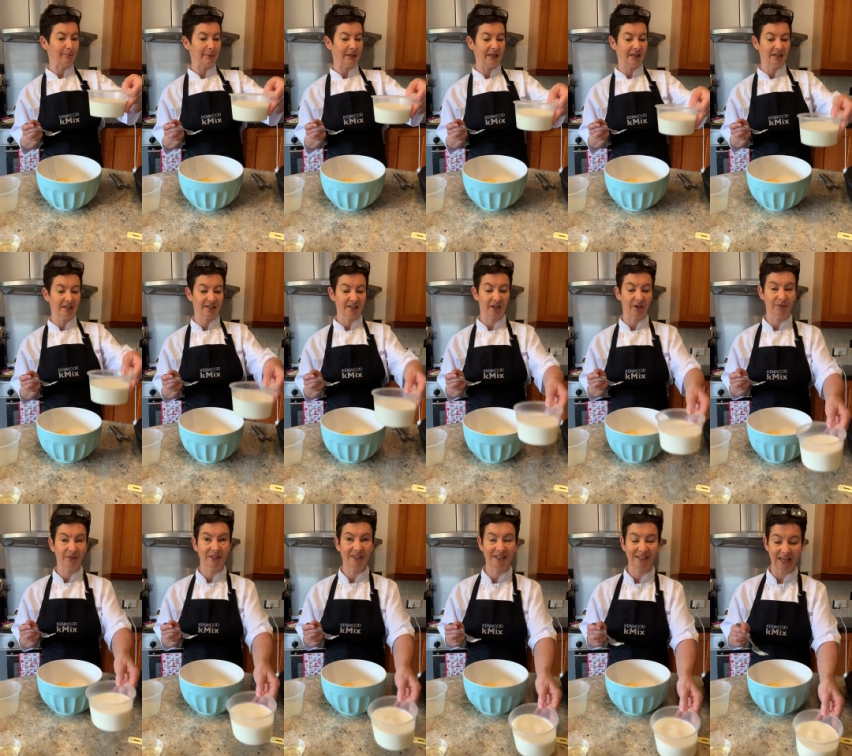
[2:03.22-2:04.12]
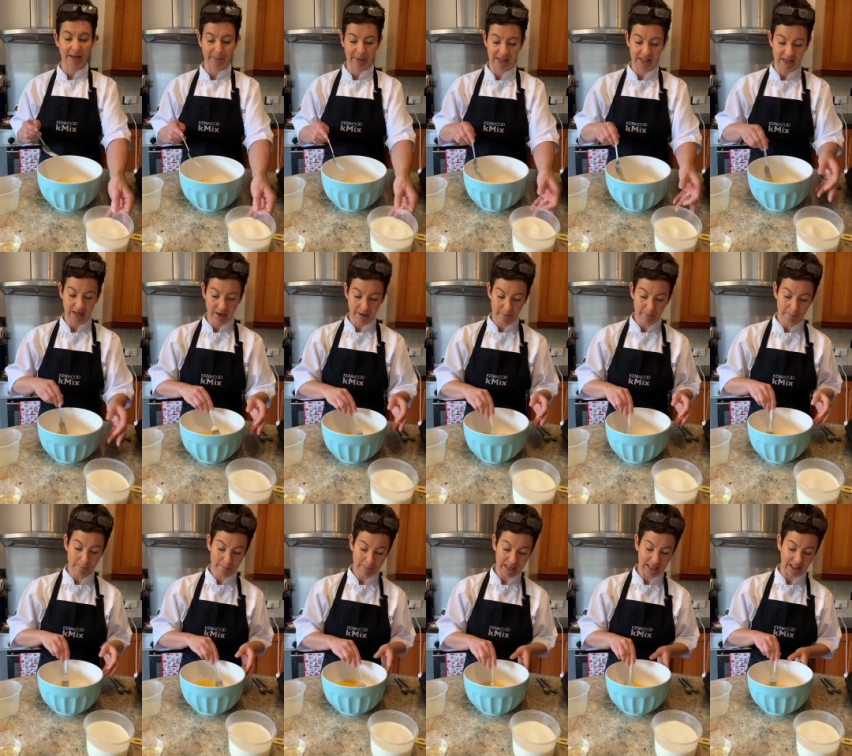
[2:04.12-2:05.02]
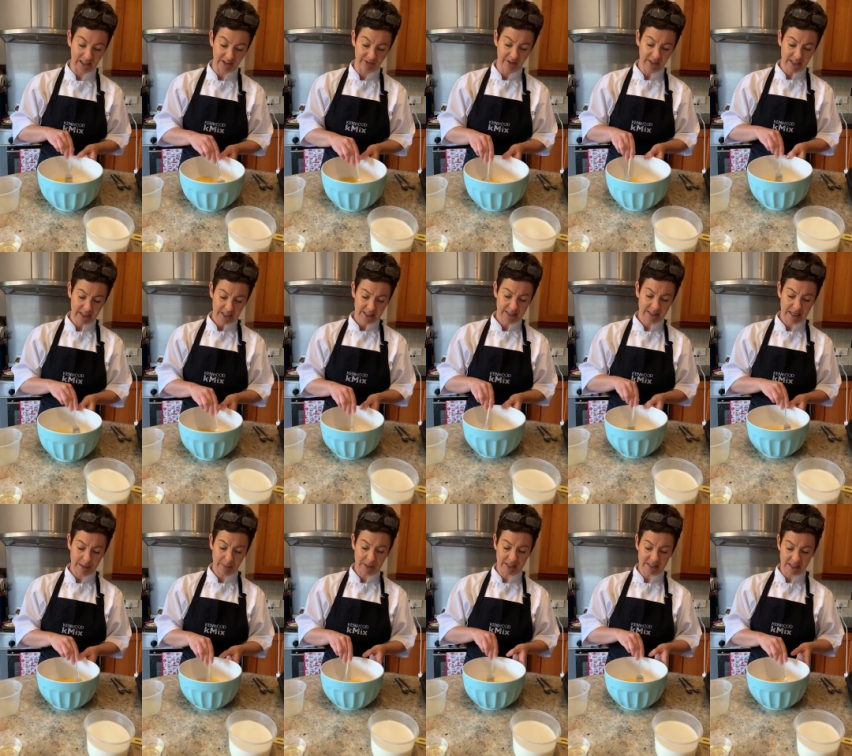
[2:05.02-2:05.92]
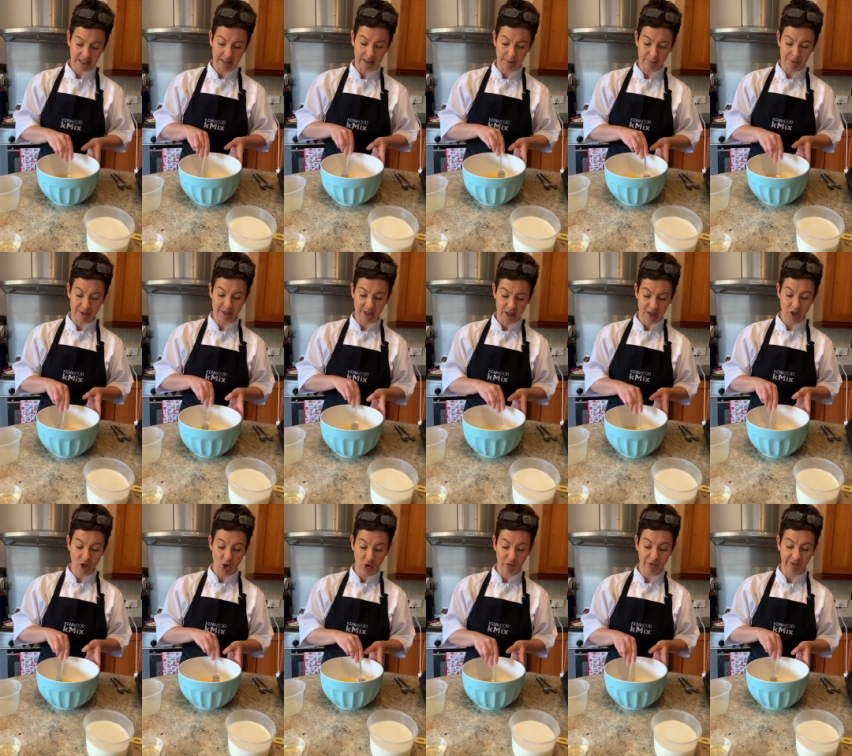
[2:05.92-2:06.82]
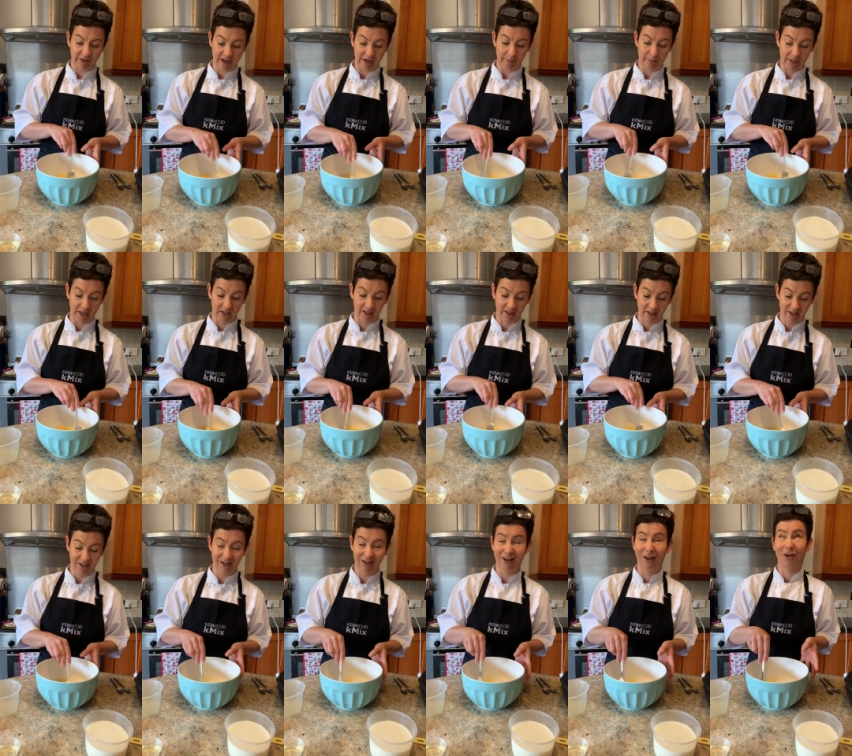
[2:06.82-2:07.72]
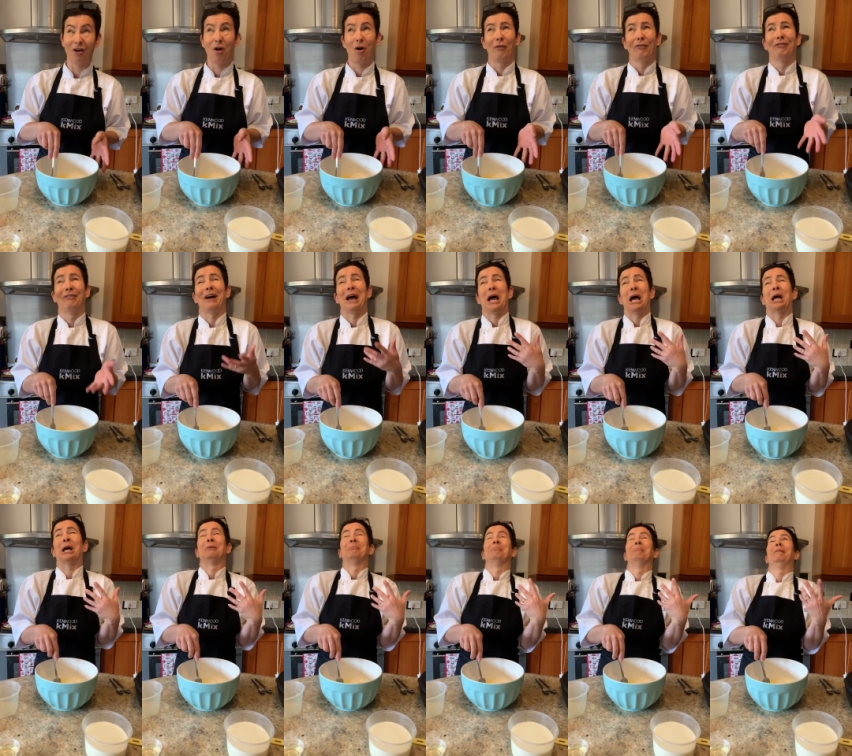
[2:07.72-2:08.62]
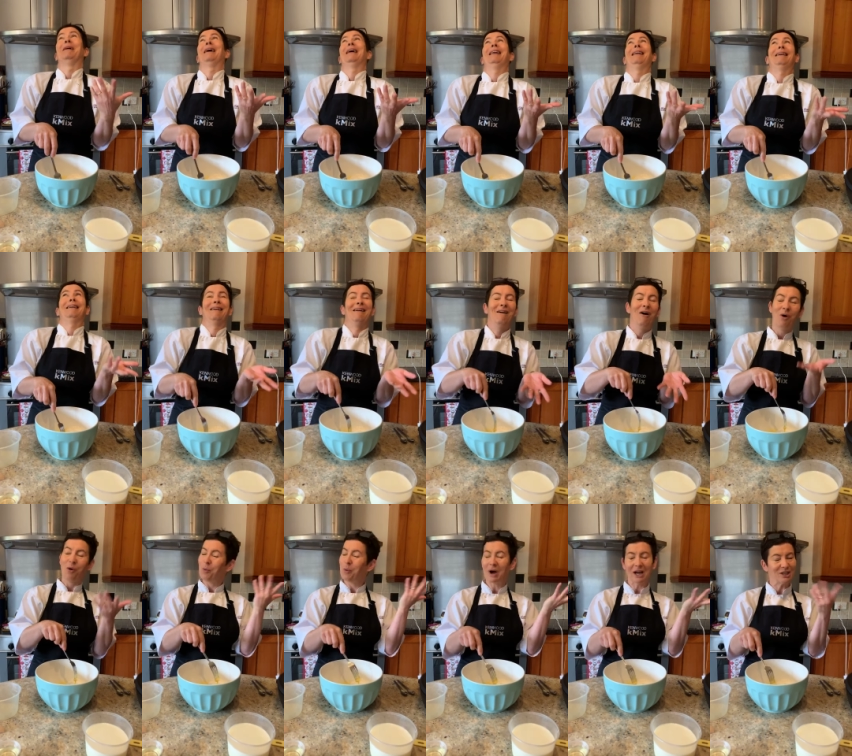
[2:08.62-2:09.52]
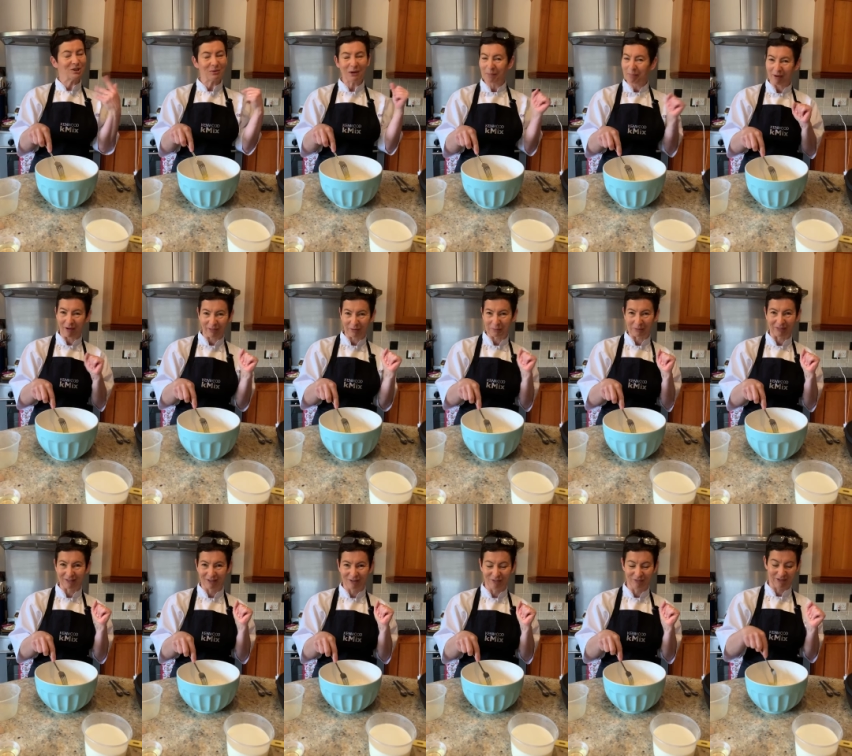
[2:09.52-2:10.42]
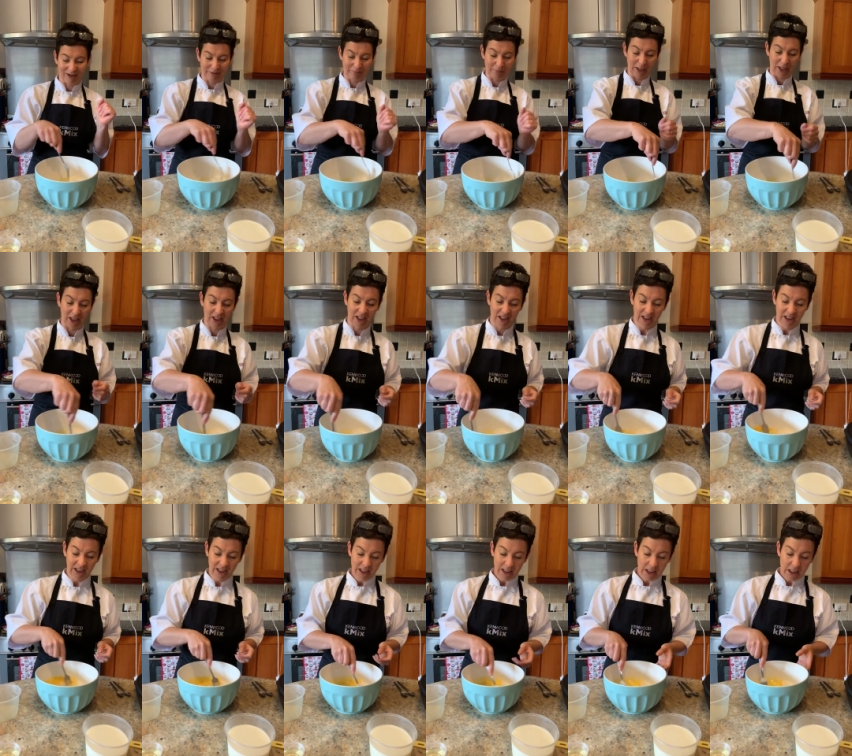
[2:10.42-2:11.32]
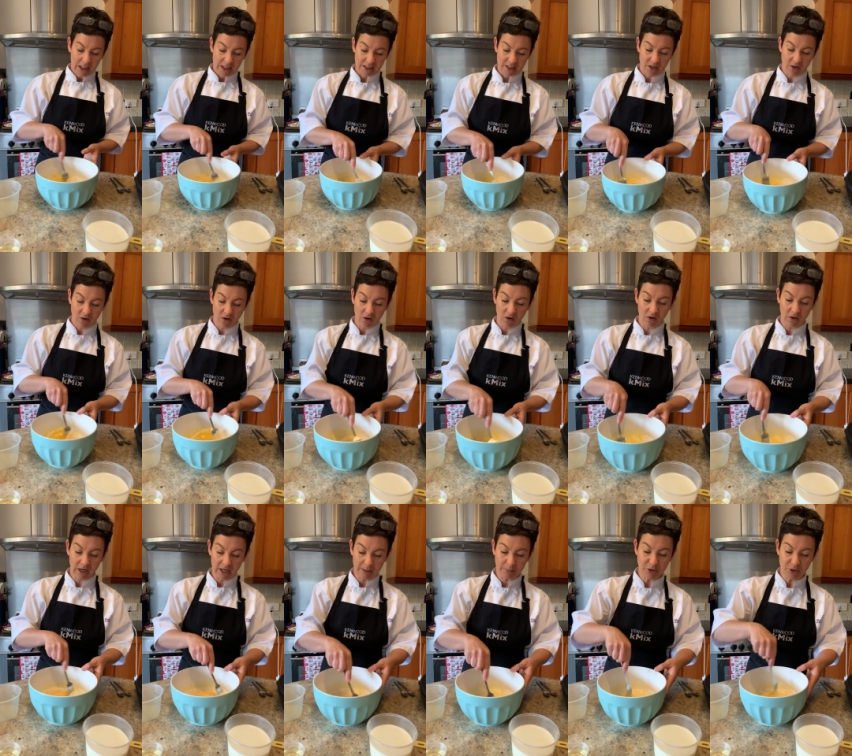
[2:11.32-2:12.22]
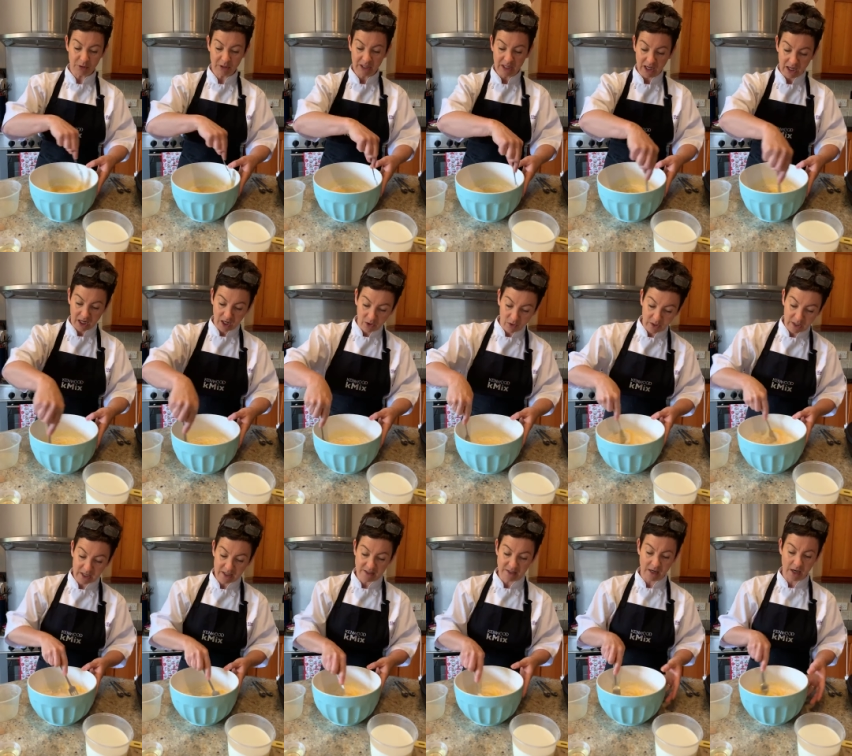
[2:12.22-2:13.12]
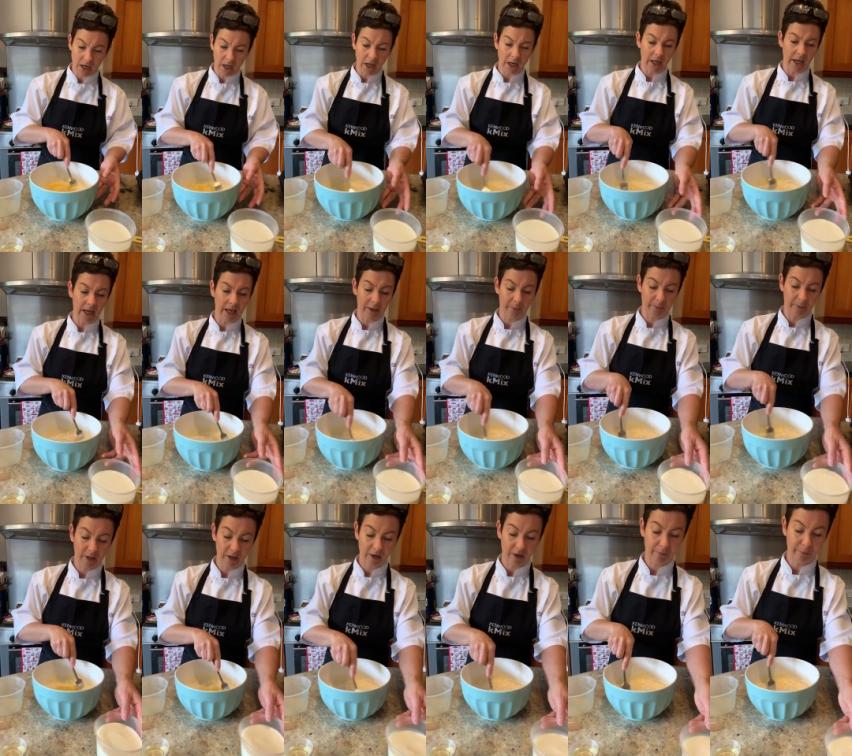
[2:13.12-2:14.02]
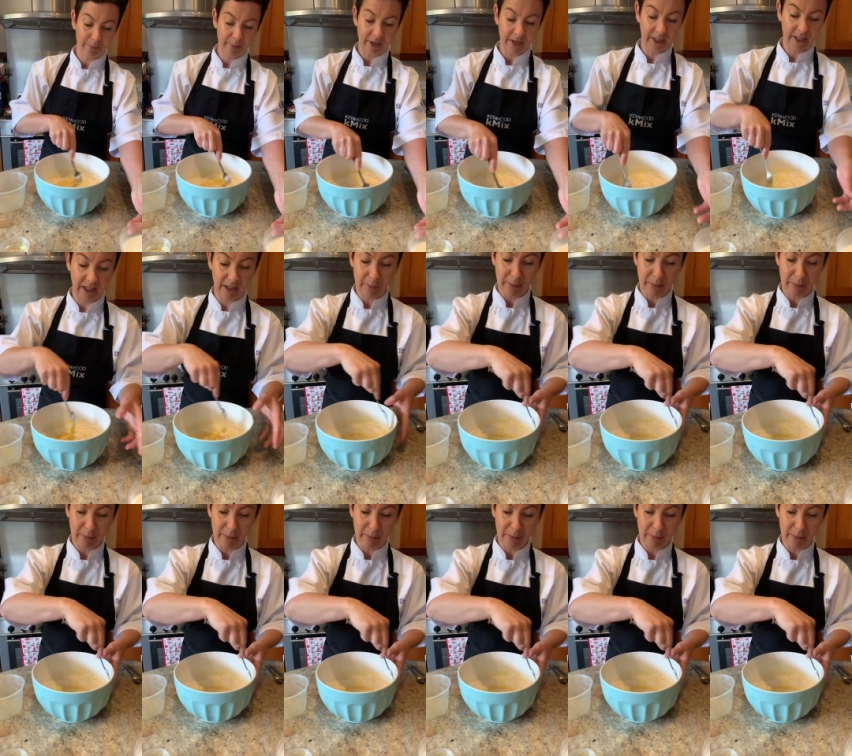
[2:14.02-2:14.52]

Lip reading: mils of semi-milk. Semi-skimmed, low-fat milk. Low-fat milk. Why do I bother with the low-fat milk? So all I'm doing now is I am combining